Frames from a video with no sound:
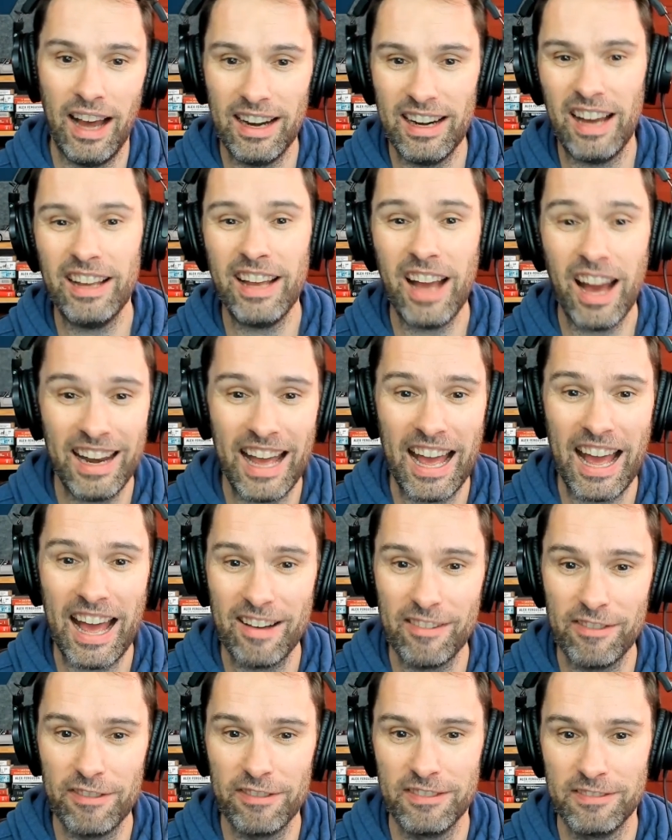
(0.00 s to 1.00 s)
And I kind of
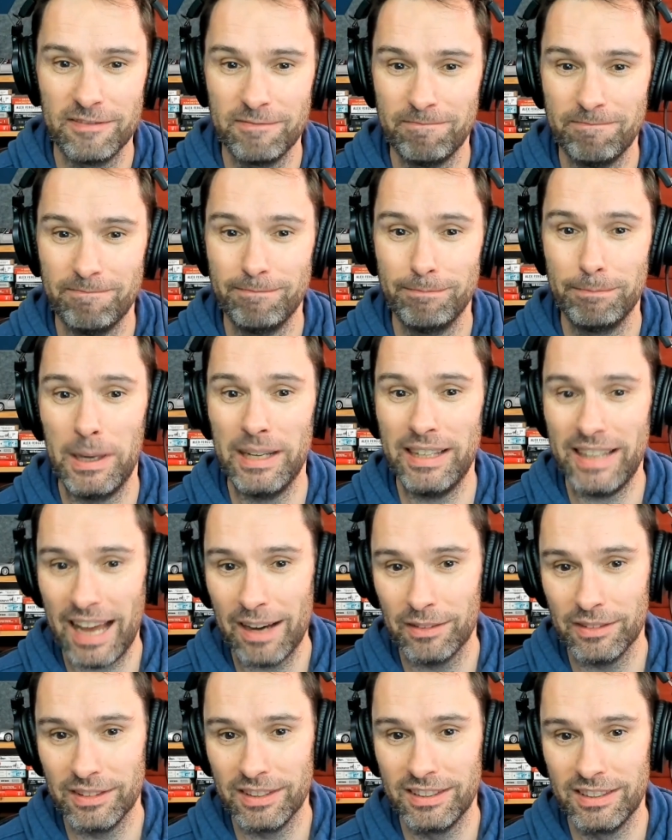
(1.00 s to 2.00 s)
have my
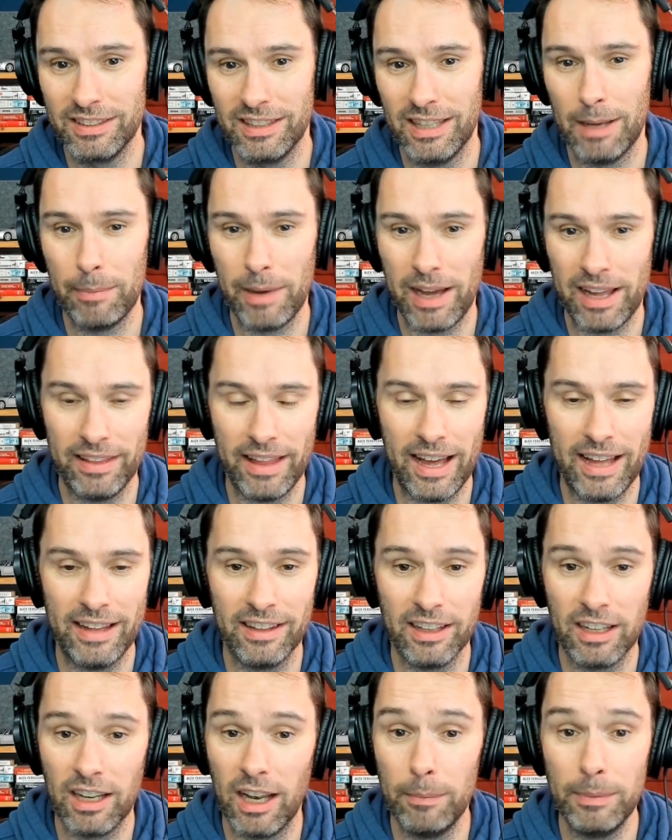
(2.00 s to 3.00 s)
doubts about that.
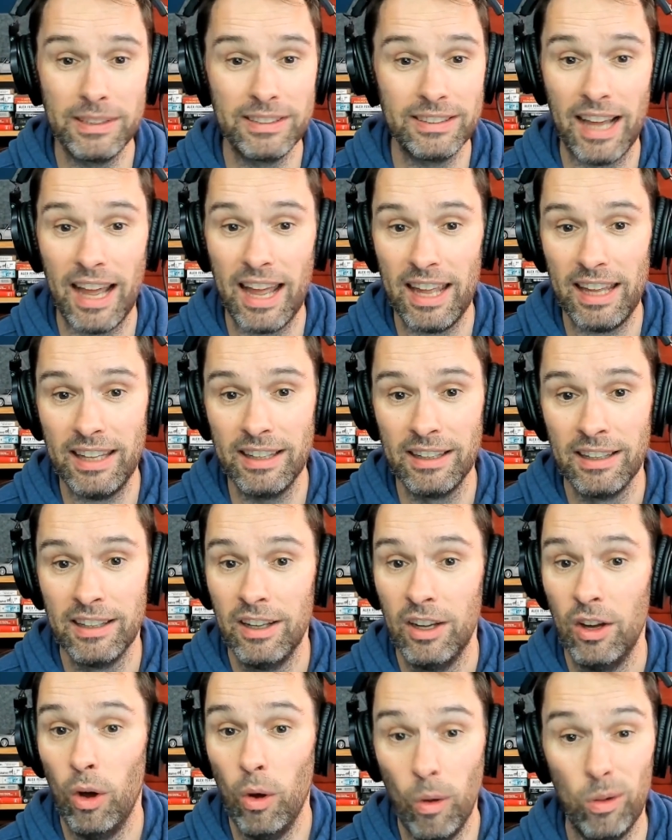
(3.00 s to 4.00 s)
The club is saying
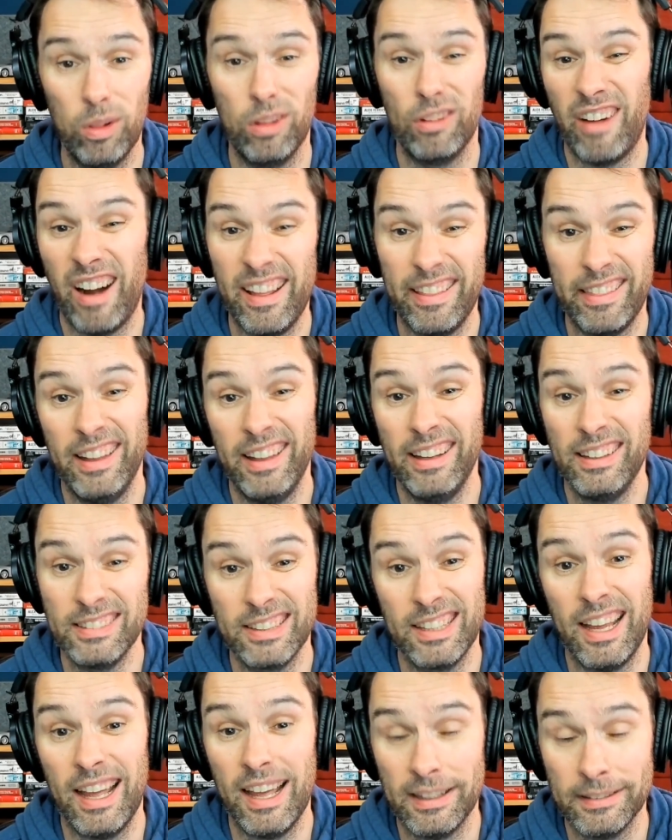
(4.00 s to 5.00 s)
all the right things
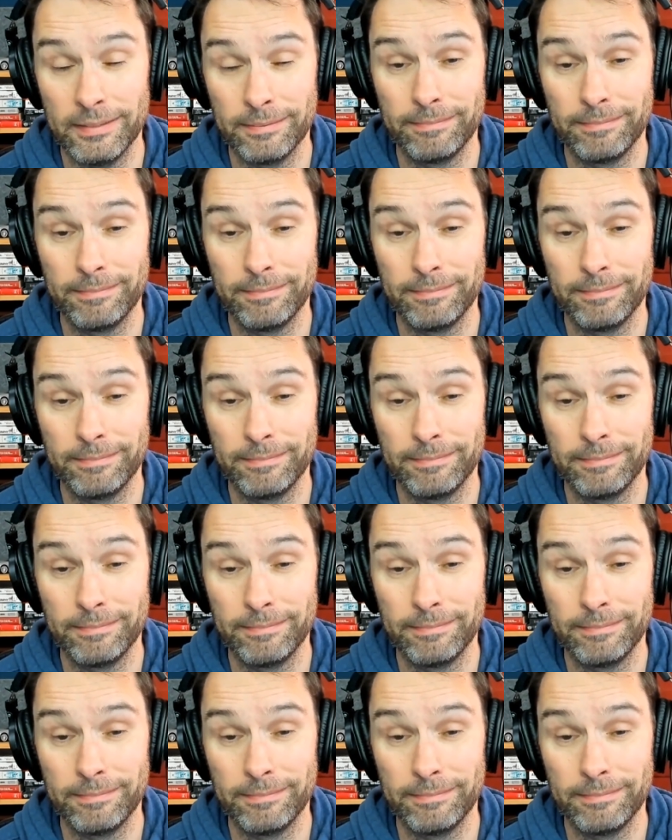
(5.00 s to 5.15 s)
here.